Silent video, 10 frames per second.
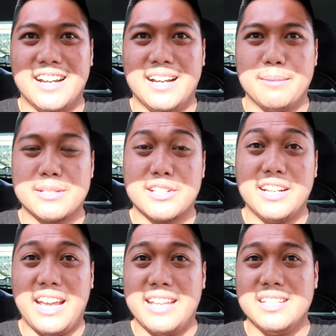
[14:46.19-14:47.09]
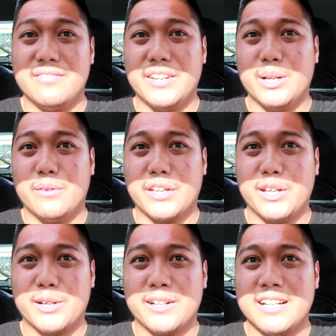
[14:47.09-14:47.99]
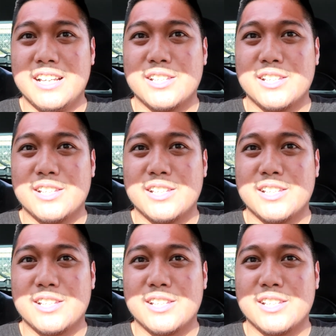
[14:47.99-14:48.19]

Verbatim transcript: Um just gonna end this video over here.